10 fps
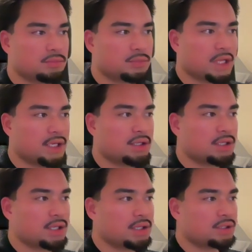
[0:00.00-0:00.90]
take
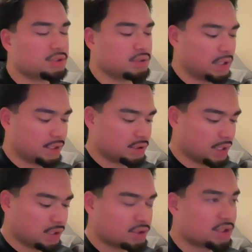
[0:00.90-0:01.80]
it like
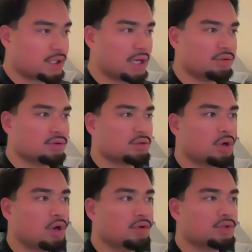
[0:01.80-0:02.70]
take into account
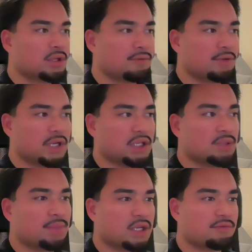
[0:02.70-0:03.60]
all the different
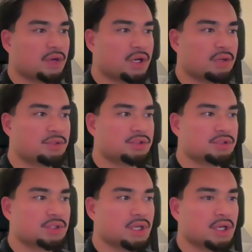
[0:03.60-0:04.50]
independent
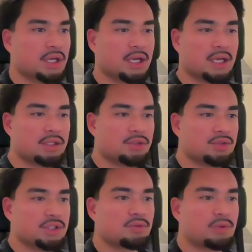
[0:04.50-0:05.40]
variables and you
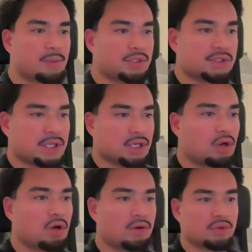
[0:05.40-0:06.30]
need to represent
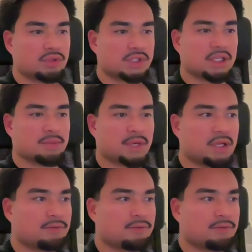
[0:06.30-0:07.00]
all those independent